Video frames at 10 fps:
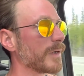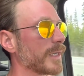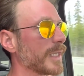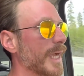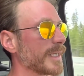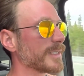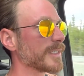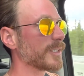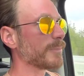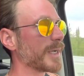Yeah, he says
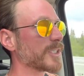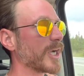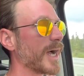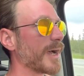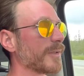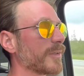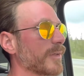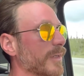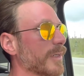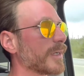you're my child.
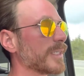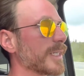He